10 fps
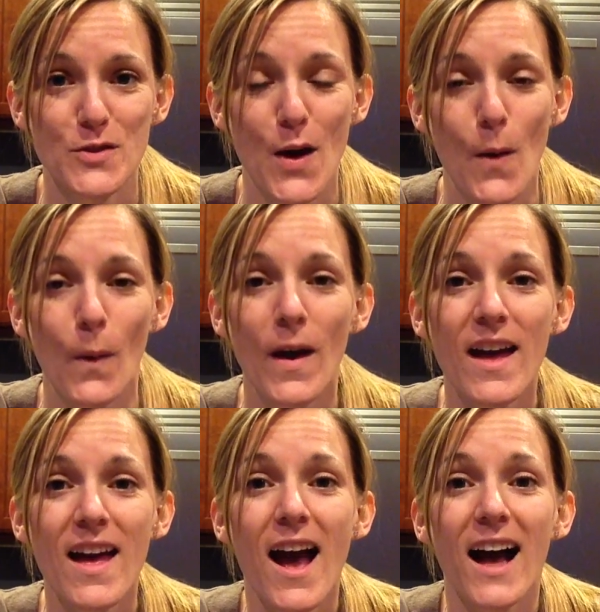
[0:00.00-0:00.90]
So
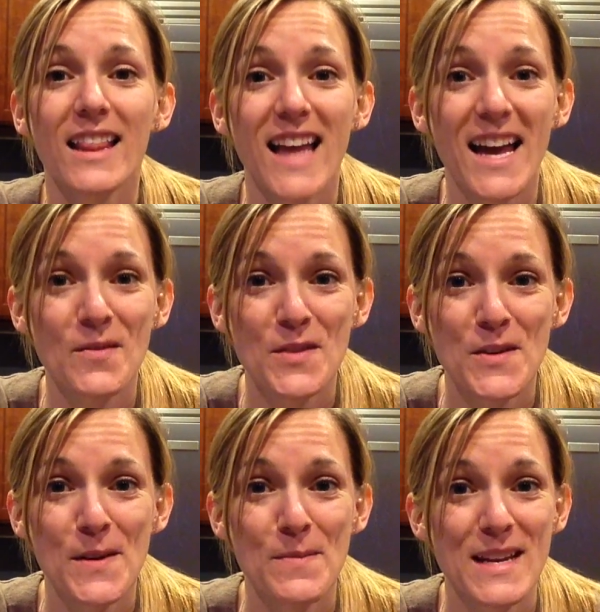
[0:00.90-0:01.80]
a lot of
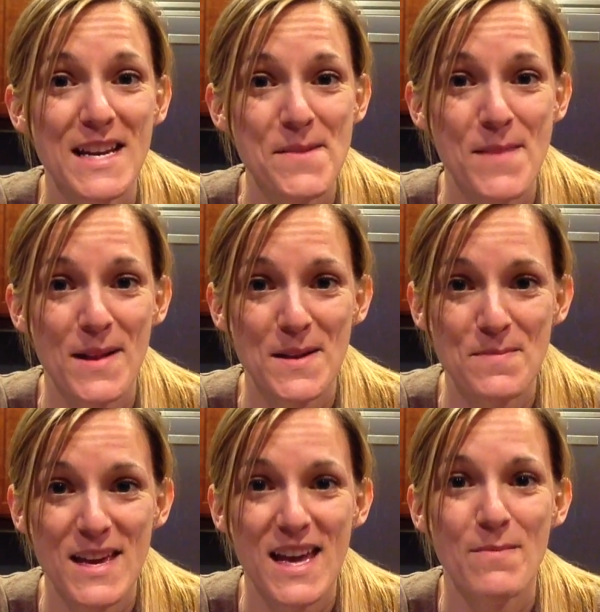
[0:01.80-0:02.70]
you have been emailing
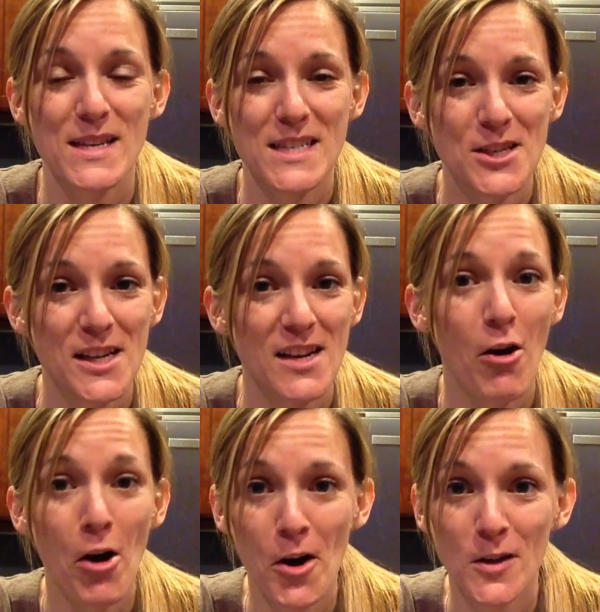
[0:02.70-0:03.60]
me and messaging,
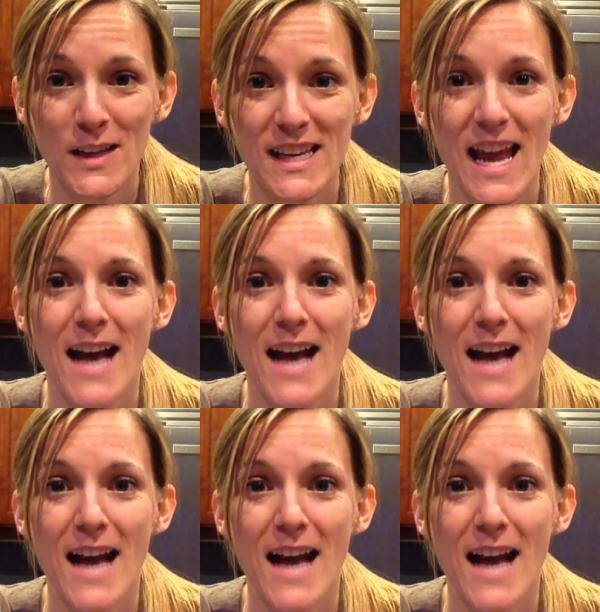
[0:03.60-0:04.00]
calling,